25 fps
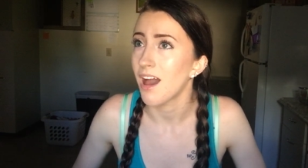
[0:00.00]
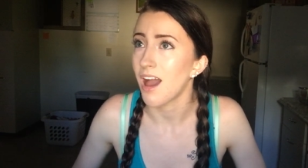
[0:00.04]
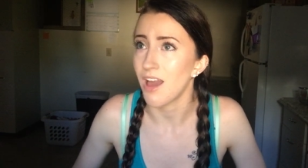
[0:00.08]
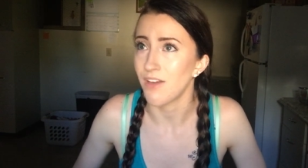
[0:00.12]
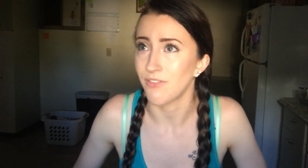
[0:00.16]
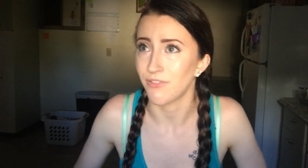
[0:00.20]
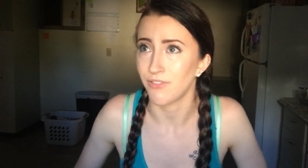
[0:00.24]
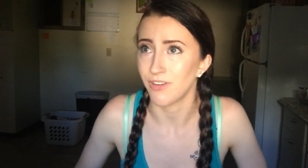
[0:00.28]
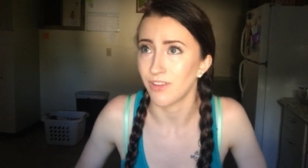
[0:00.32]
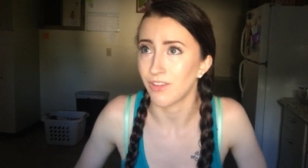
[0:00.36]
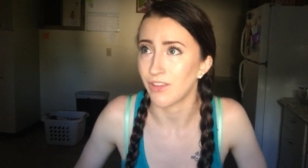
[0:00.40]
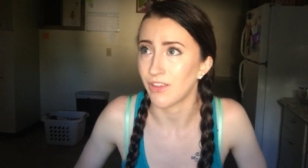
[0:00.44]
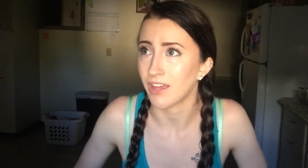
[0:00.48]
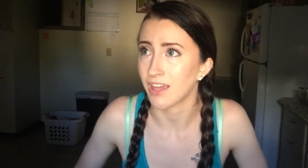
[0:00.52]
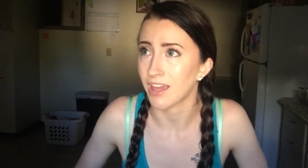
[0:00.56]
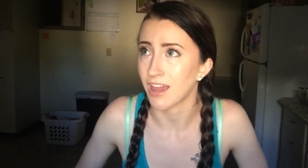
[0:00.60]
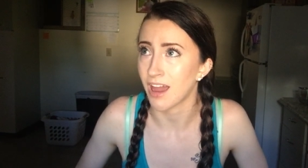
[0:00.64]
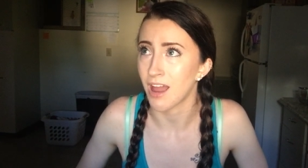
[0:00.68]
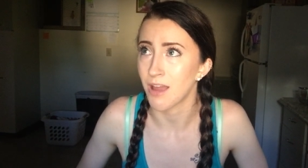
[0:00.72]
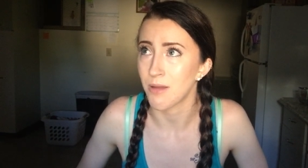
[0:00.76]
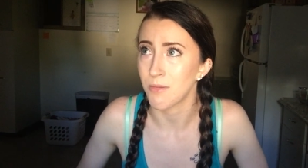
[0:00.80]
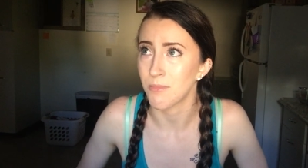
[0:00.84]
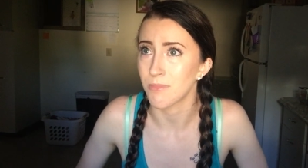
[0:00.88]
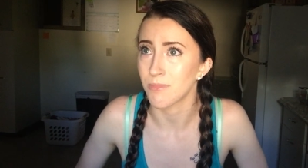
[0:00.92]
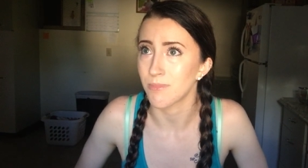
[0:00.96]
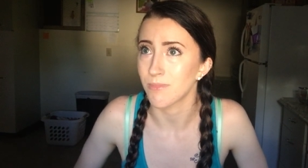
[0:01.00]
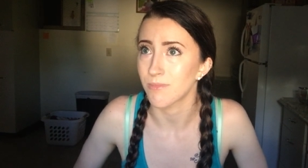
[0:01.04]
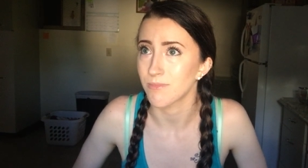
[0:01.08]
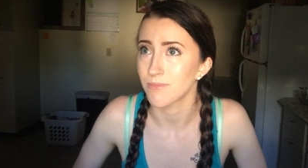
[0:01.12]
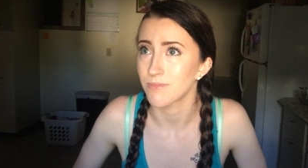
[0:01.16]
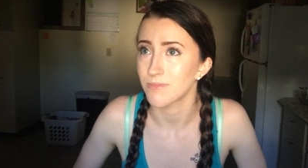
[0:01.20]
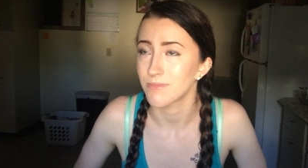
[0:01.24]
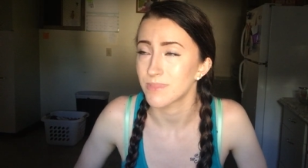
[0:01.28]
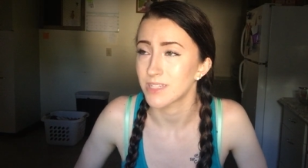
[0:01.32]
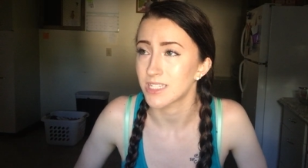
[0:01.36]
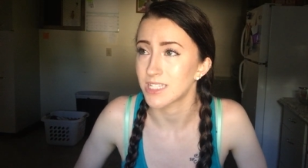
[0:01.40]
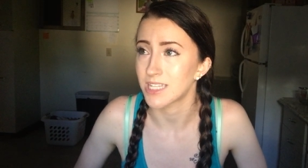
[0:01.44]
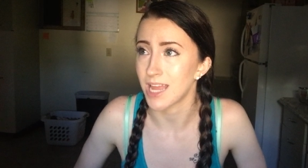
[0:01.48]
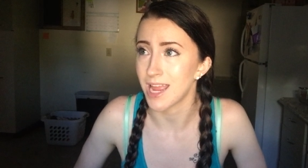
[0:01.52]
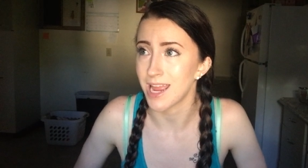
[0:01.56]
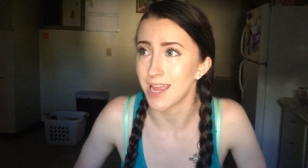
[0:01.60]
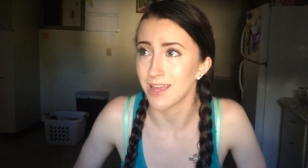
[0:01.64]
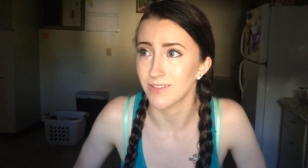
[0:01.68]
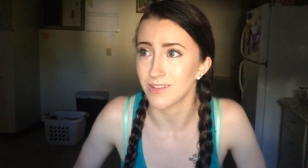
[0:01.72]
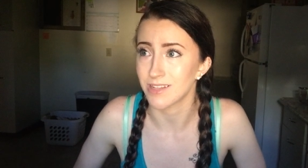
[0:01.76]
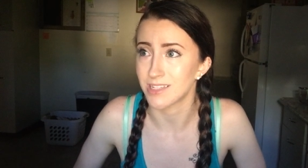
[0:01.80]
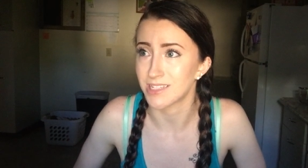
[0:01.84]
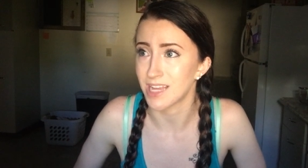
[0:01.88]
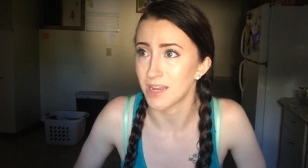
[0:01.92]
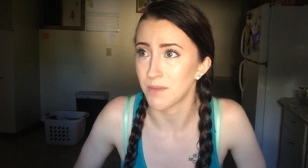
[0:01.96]
I feel like I'm
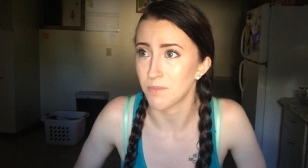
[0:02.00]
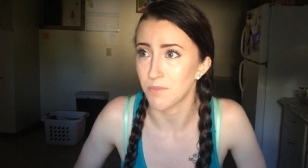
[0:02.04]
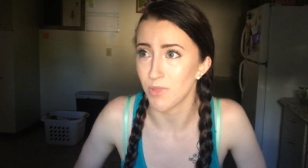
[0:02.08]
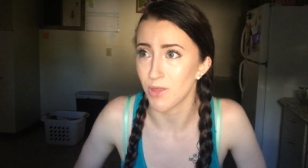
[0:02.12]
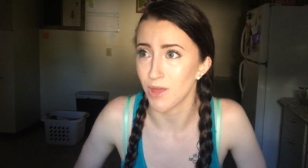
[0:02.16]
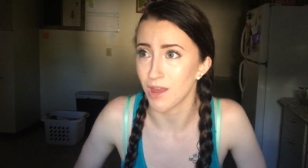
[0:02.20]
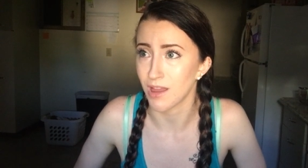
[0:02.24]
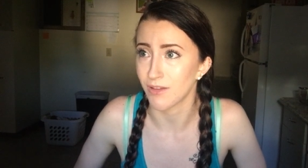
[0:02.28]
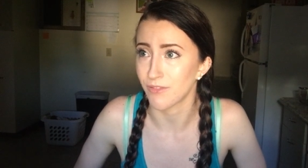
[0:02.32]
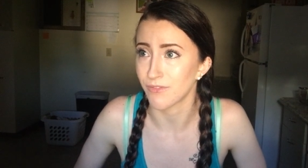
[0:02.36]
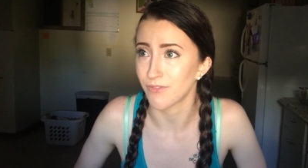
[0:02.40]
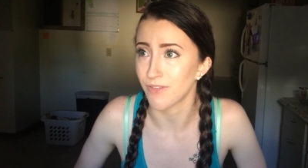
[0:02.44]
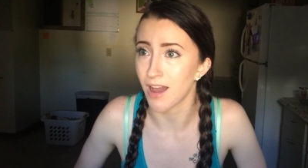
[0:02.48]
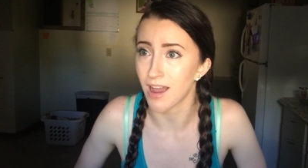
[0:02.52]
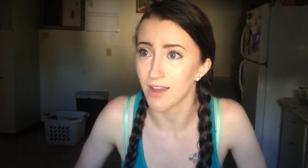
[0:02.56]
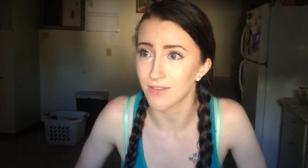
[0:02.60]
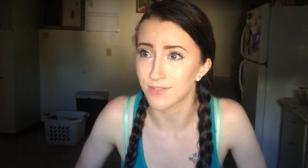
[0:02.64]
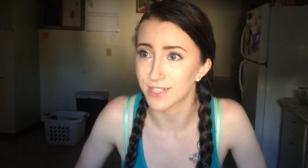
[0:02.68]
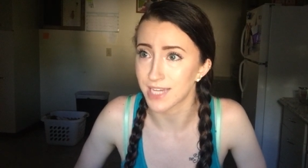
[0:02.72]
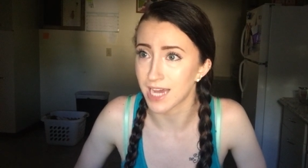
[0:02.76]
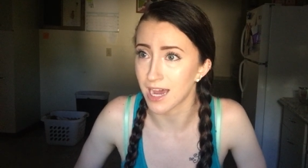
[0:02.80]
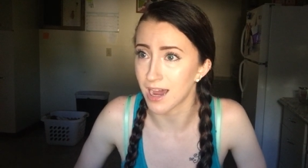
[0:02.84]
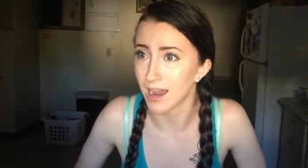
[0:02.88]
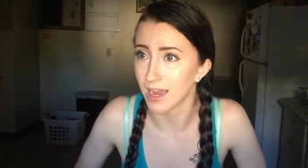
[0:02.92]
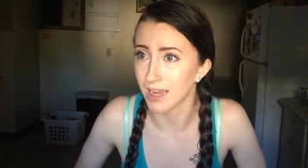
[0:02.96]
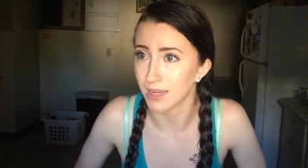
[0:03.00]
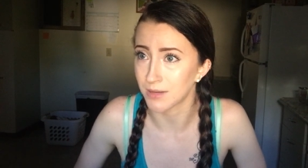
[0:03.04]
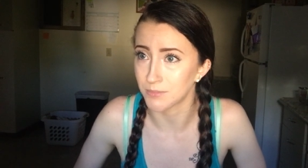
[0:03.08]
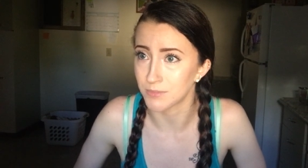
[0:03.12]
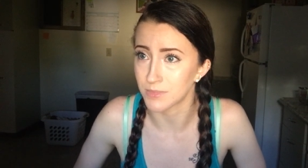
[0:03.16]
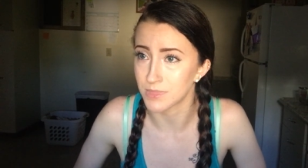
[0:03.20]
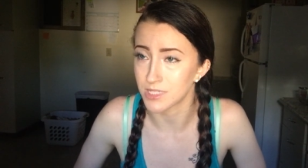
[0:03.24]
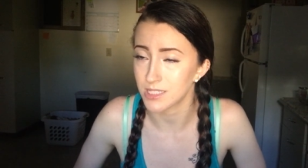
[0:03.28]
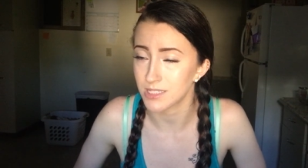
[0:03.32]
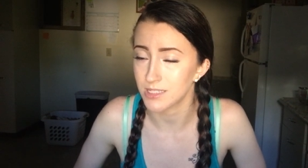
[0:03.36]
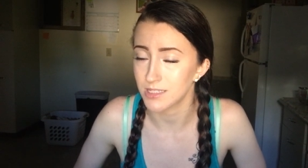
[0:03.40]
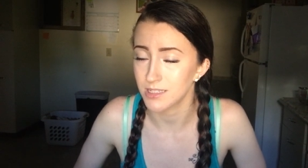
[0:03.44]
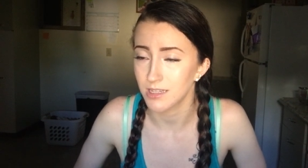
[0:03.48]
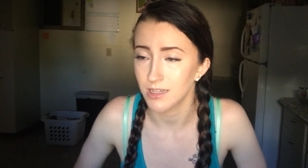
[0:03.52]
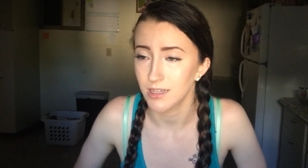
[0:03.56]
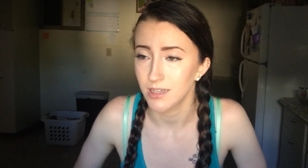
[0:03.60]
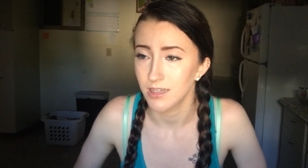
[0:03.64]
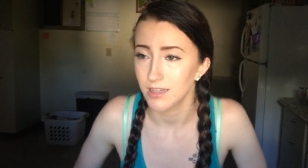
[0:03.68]
saying the same thing 5 times.